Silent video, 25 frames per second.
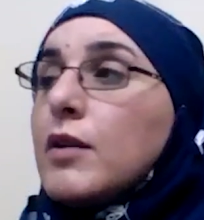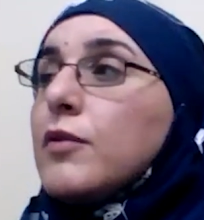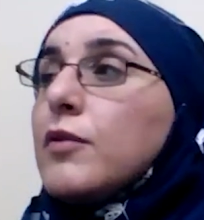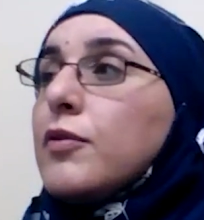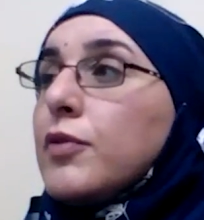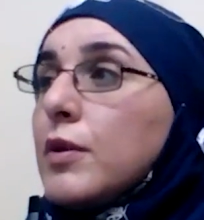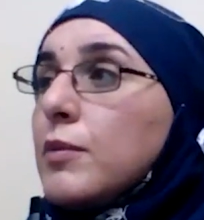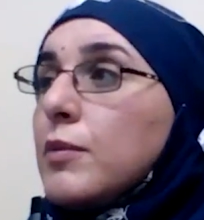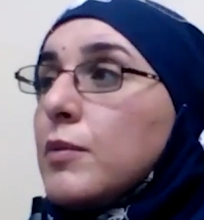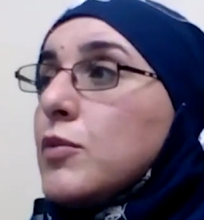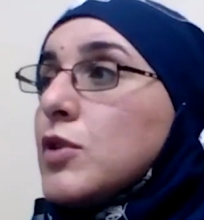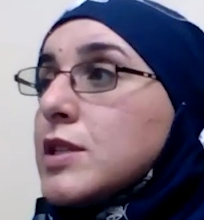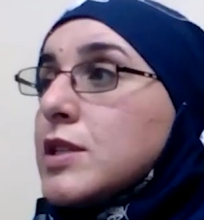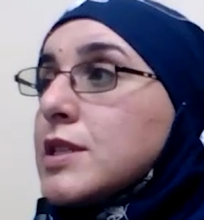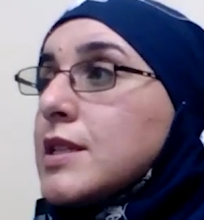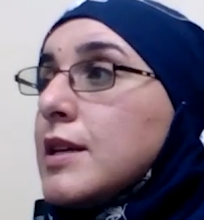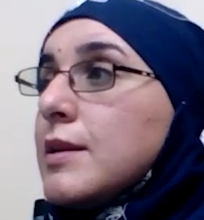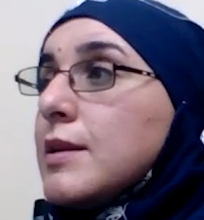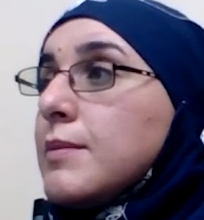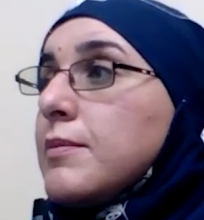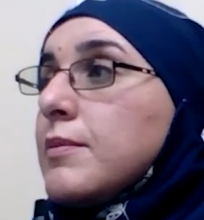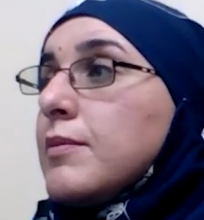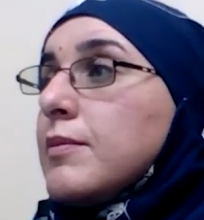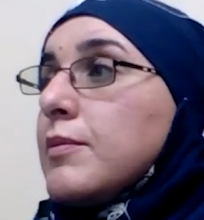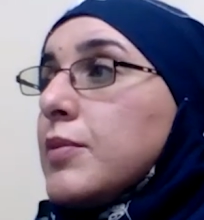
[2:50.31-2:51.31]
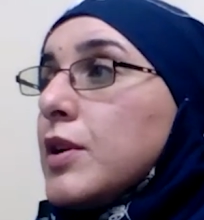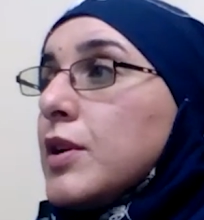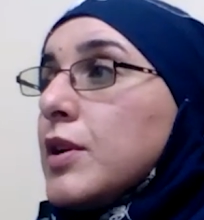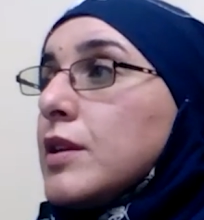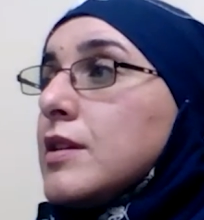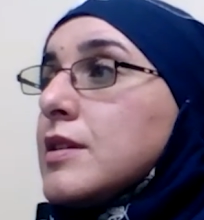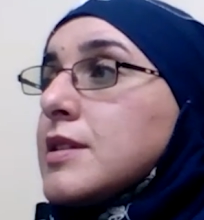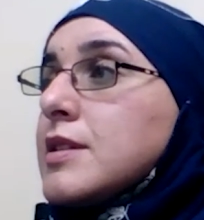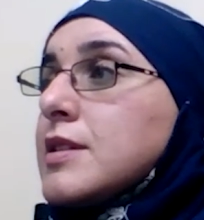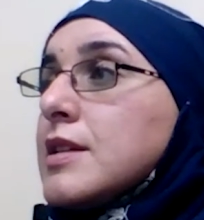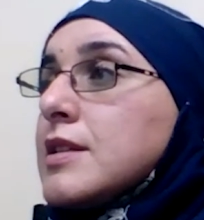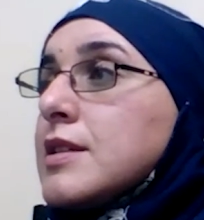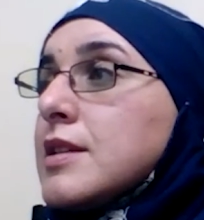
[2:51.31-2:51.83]
from Muslim
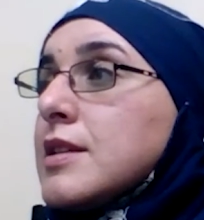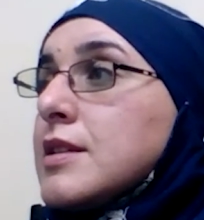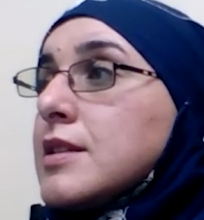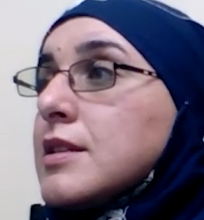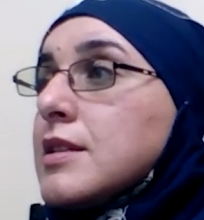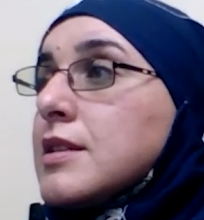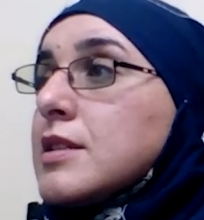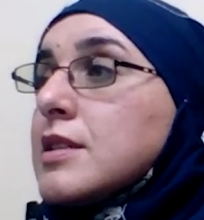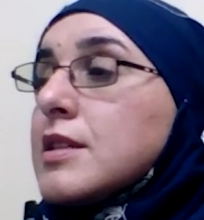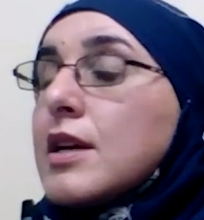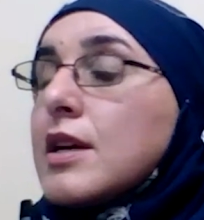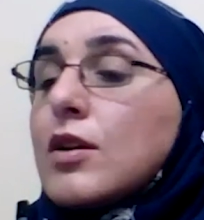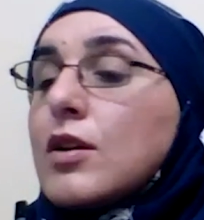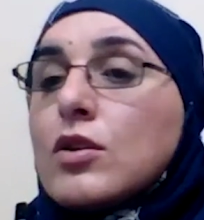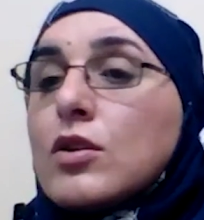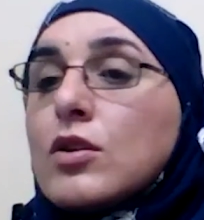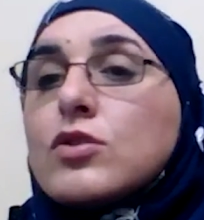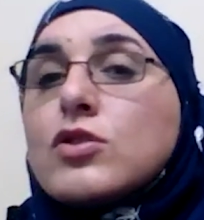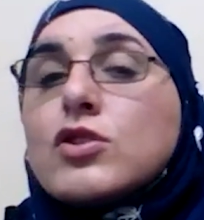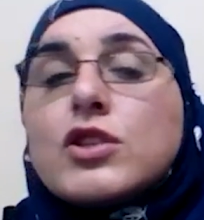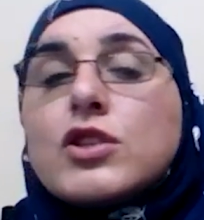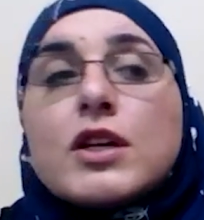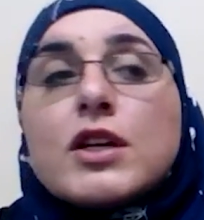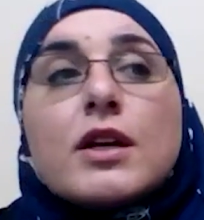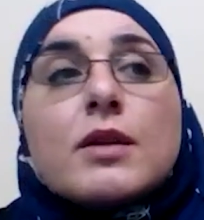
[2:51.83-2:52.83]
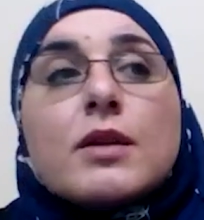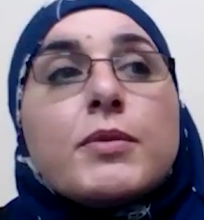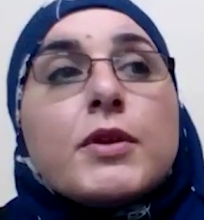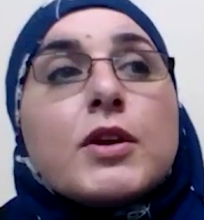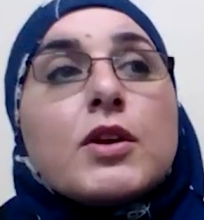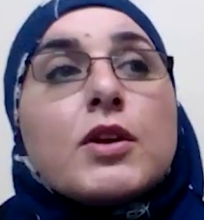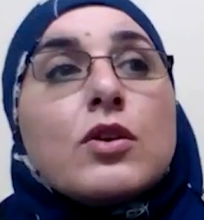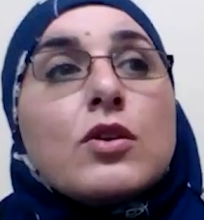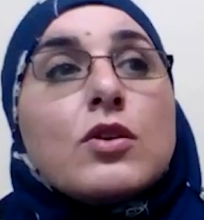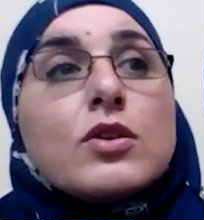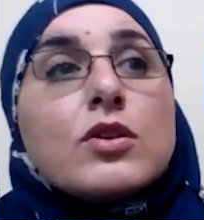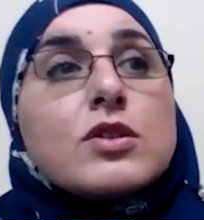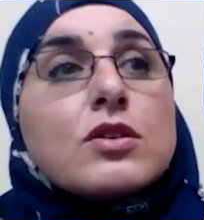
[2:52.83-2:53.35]
brothers and sisters, they go to jail
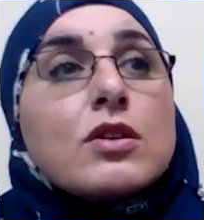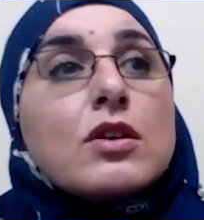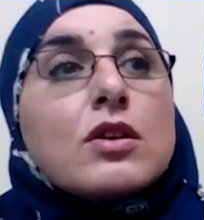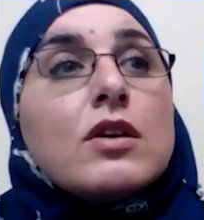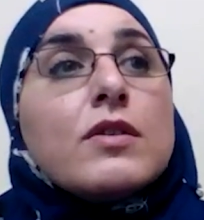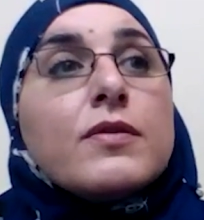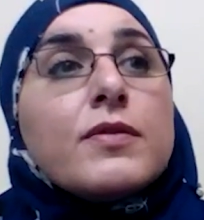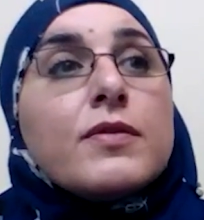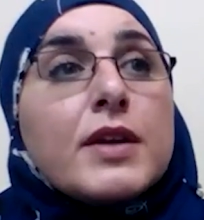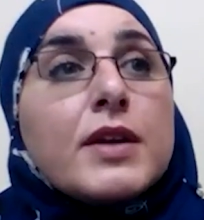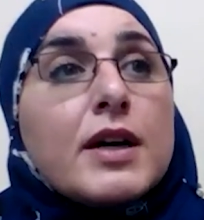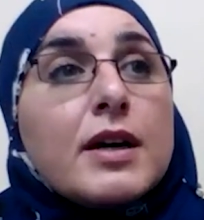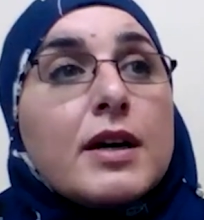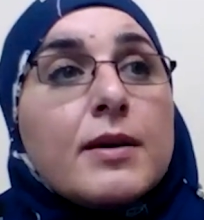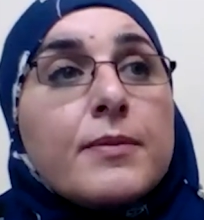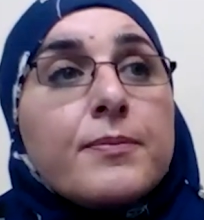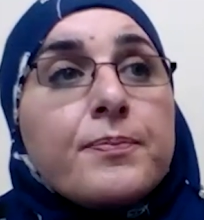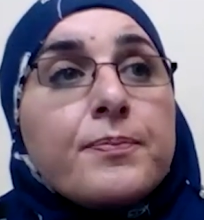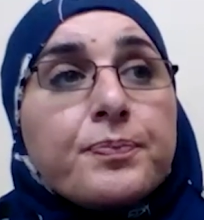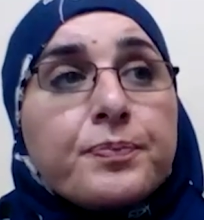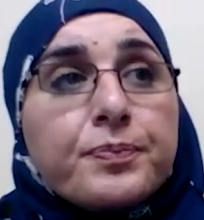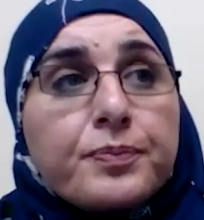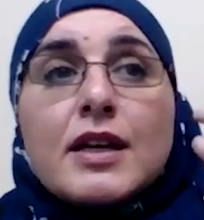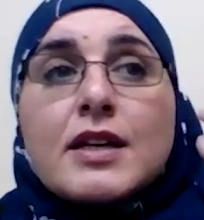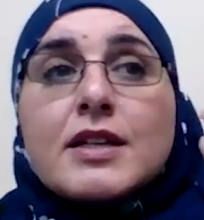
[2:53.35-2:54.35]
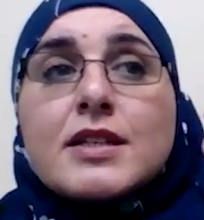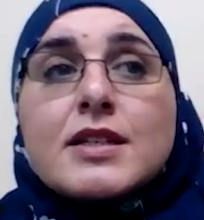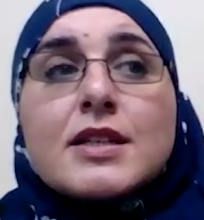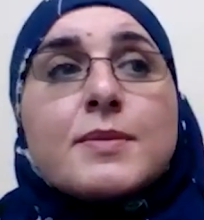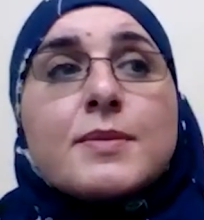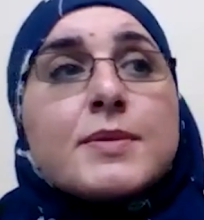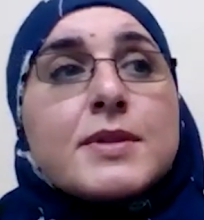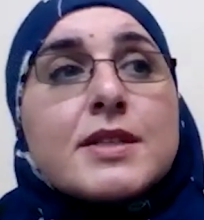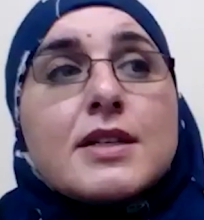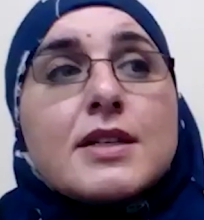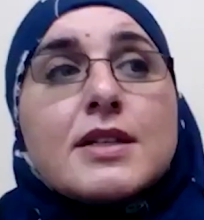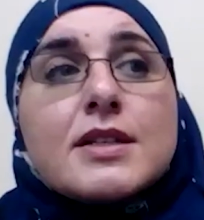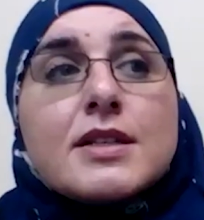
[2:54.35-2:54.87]
because of the, the
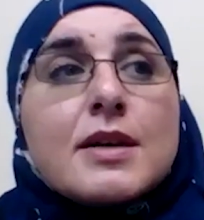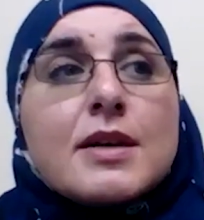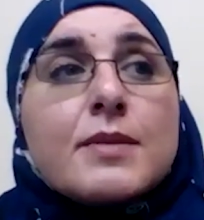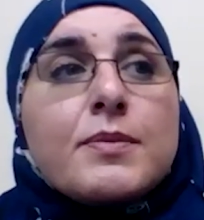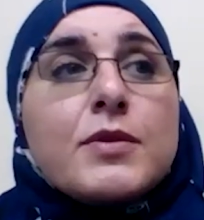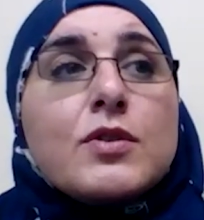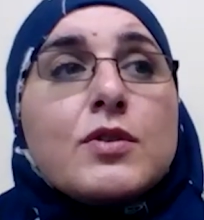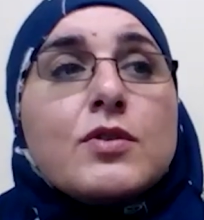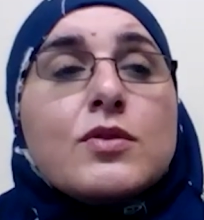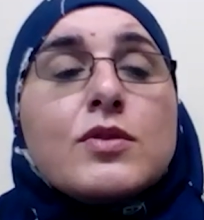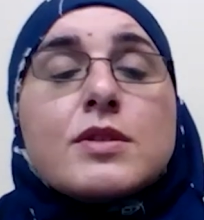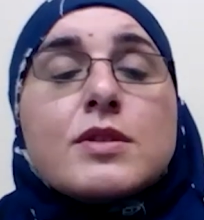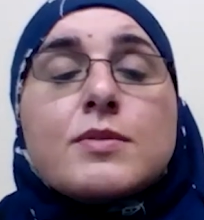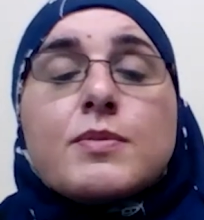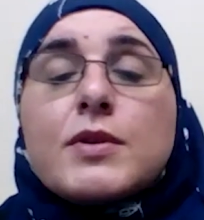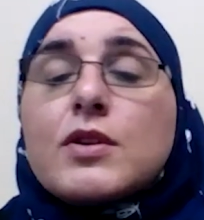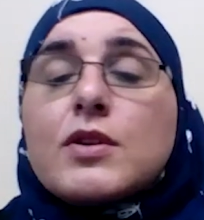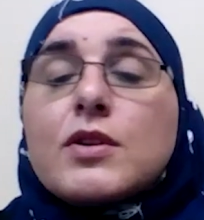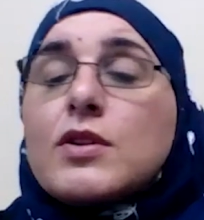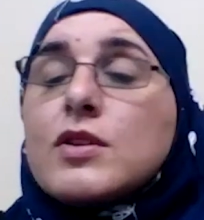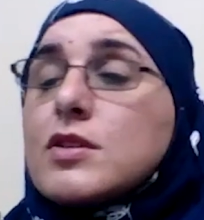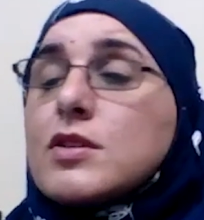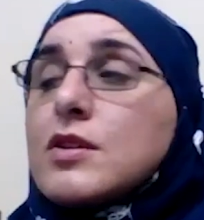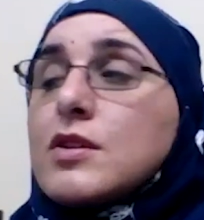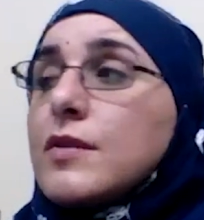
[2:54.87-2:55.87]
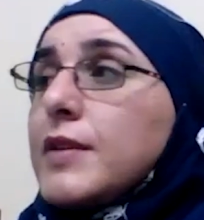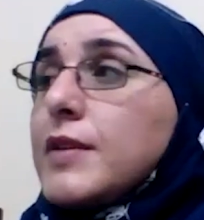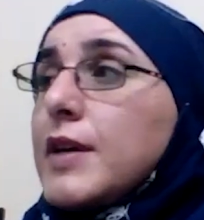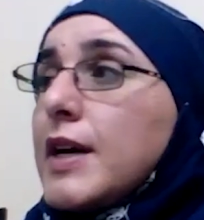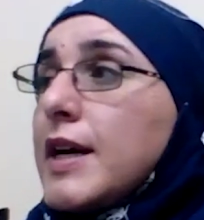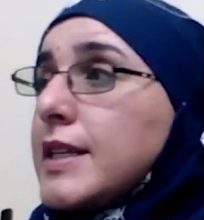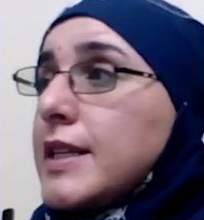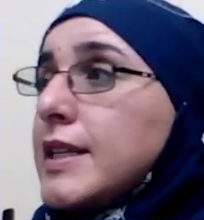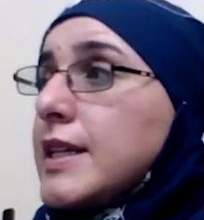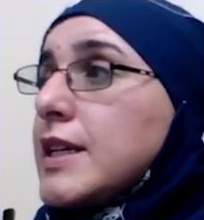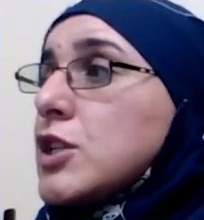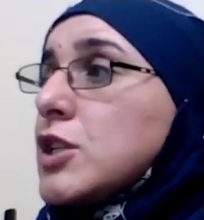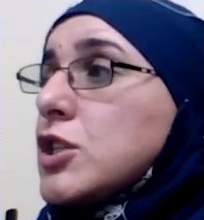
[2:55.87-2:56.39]
substance abuse, because of the
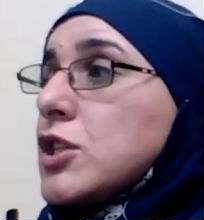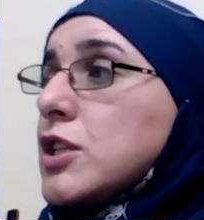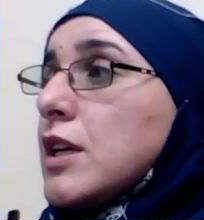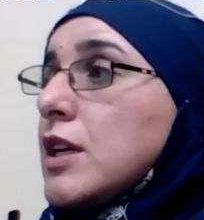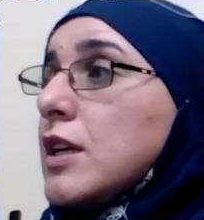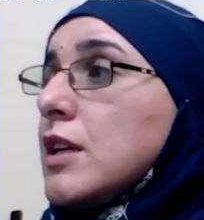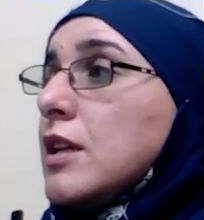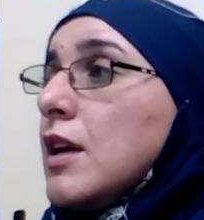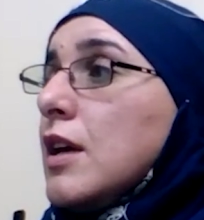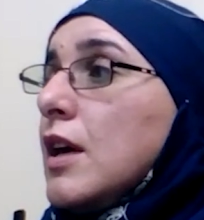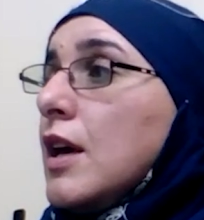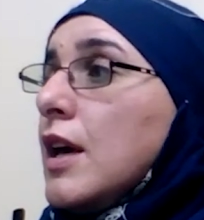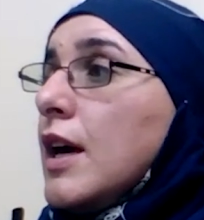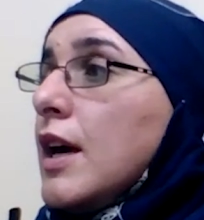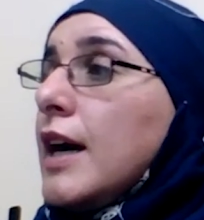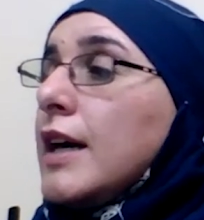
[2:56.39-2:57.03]
addiction.